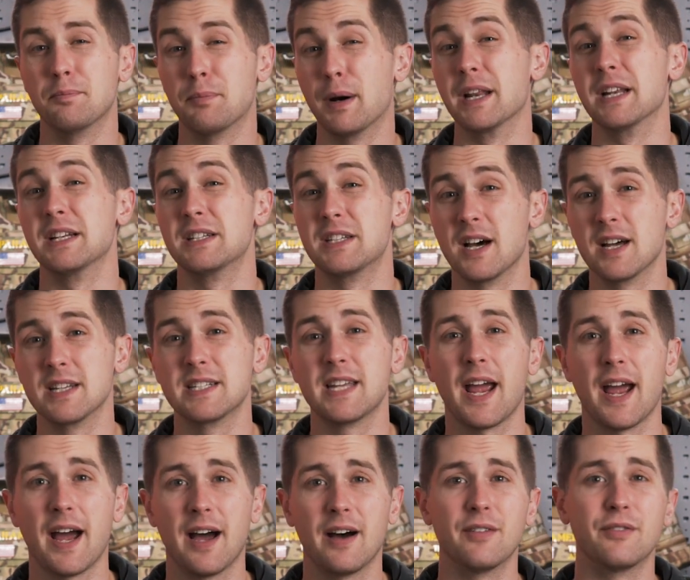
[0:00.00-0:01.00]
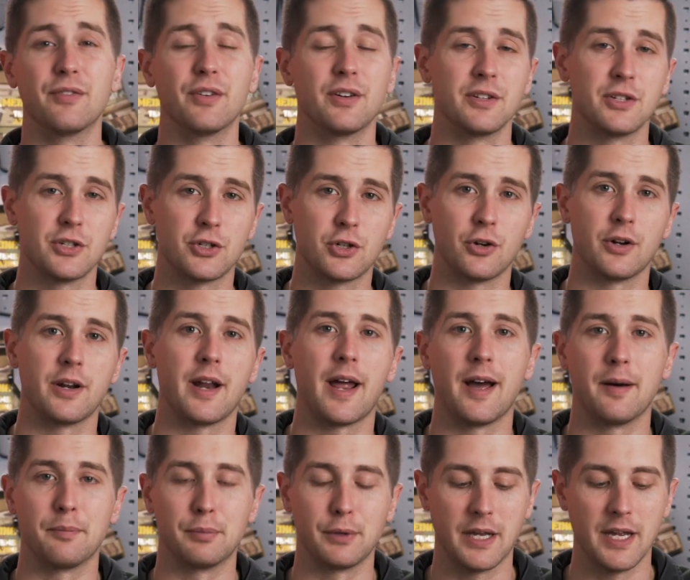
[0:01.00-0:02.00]
but it does have certain
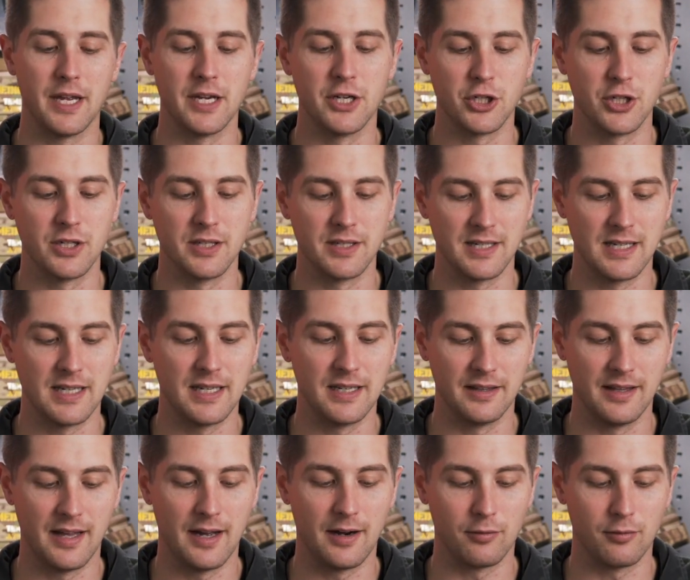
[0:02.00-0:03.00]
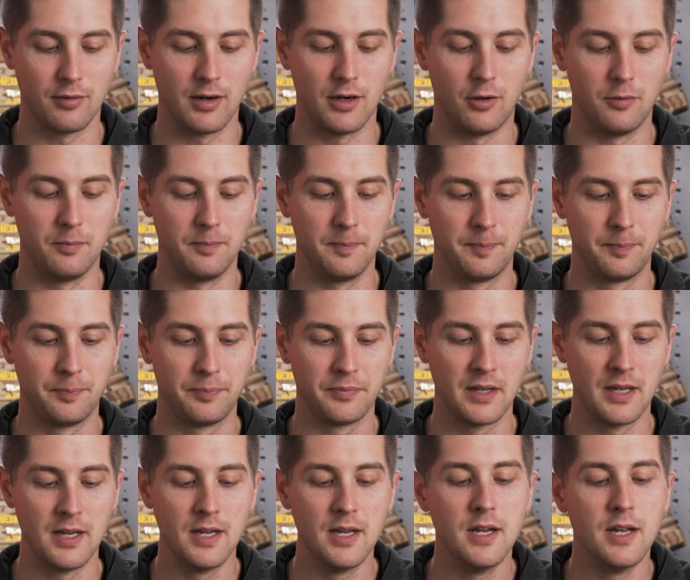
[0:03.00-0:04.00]
applications in that realm.
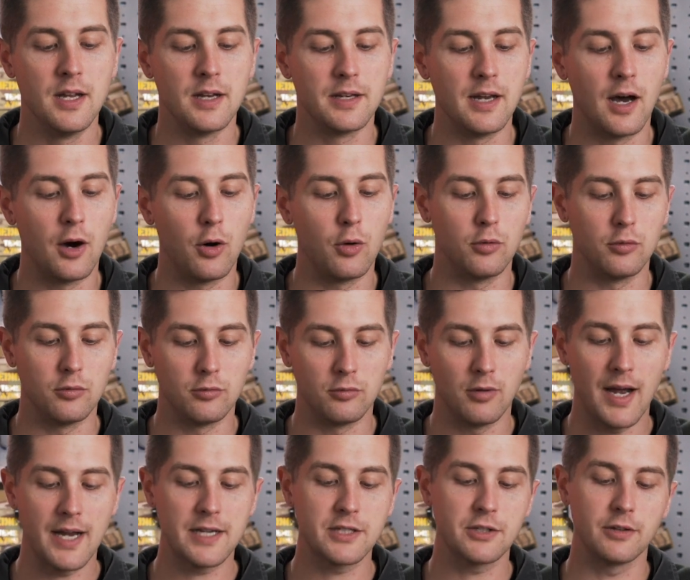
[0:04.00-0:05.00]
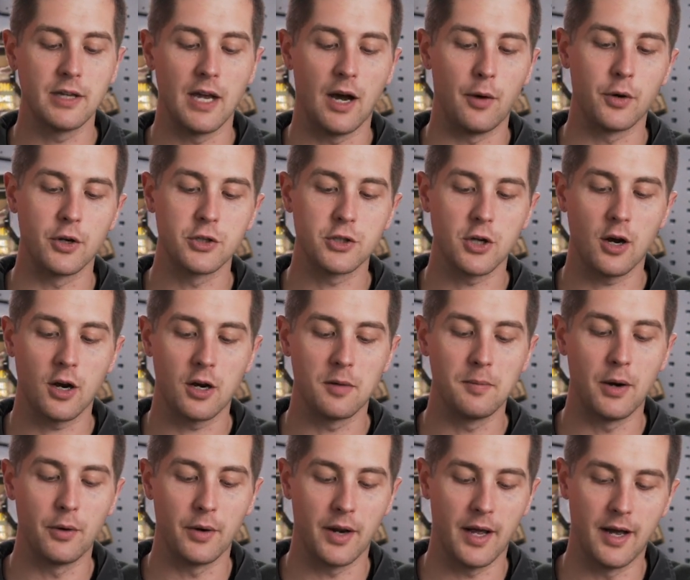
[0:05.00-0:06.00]
Now, lastly, I want to talk
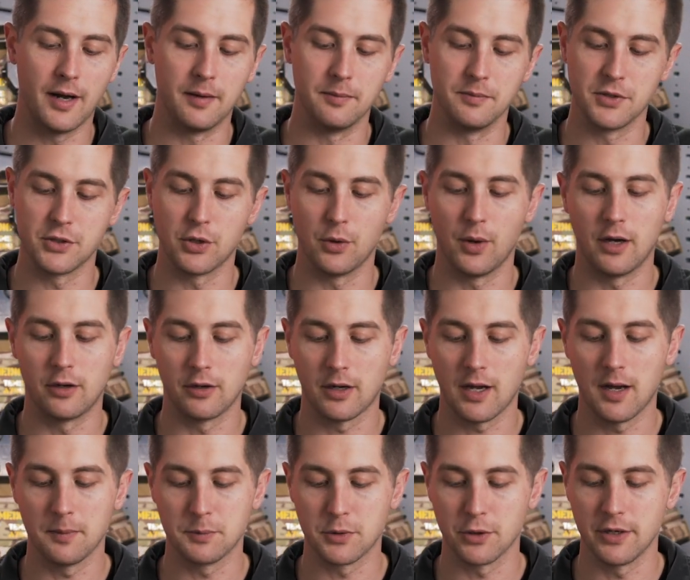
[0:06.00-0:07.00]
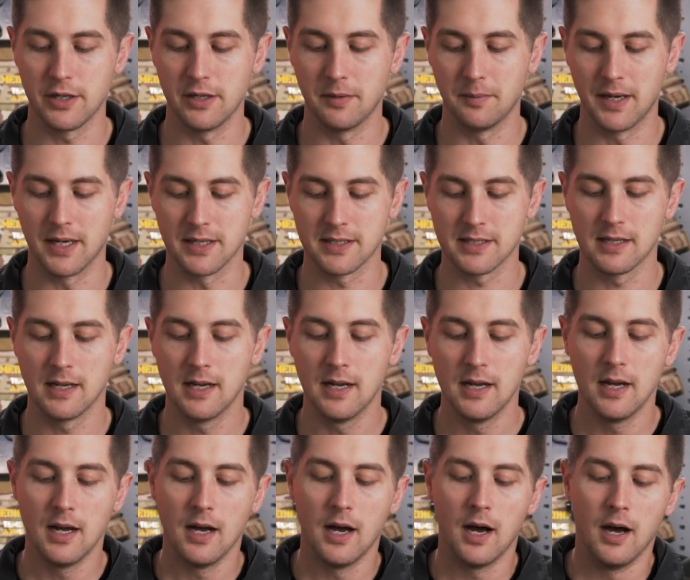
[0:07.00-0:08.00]
about HEMS, so helicopter EMS.
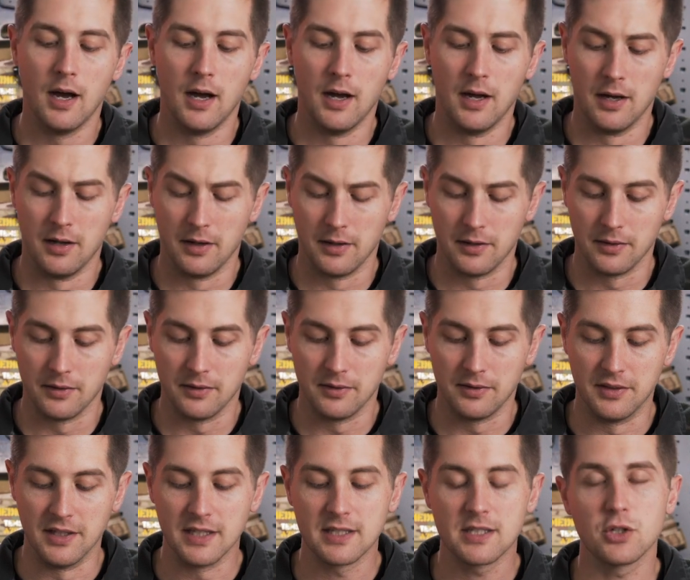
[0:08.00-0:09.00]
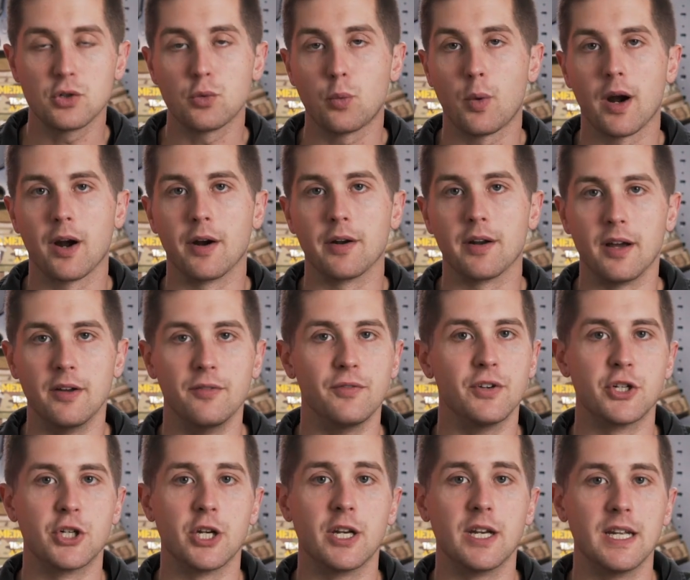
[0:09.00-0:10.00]
This is where night
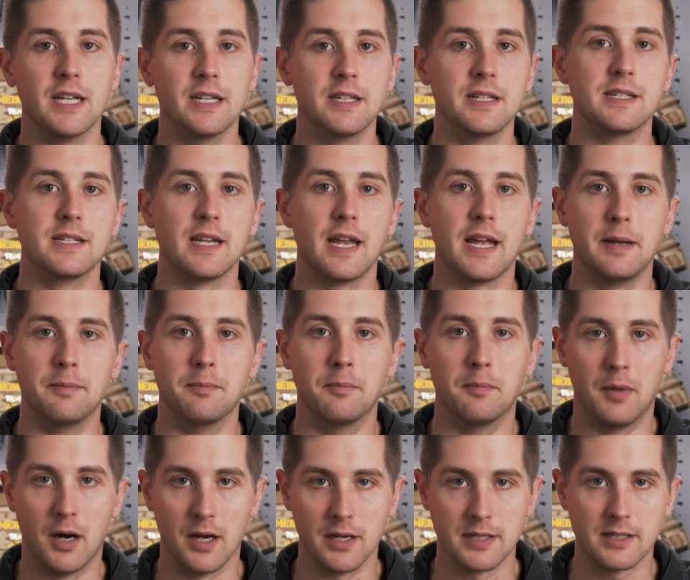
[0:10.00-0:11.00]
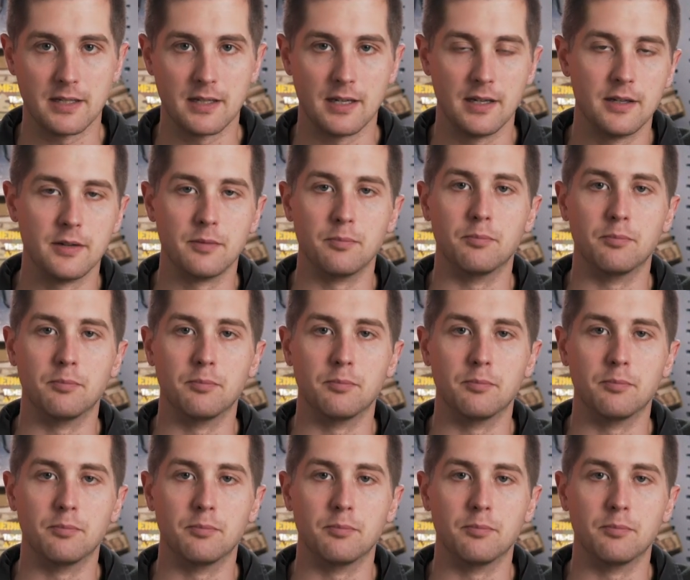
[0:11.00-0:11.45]
vision is a must.